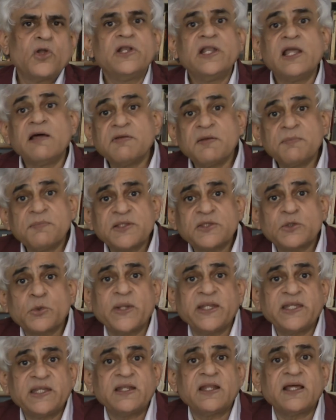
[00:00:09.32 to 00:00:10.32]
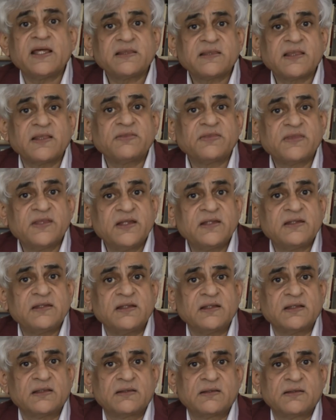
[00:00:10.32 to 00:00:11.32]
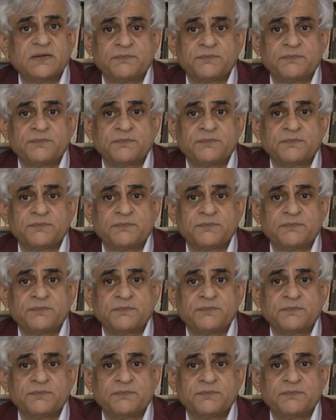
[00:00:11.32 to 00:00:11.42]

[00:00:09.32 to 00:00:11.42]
on November 29th and 30th,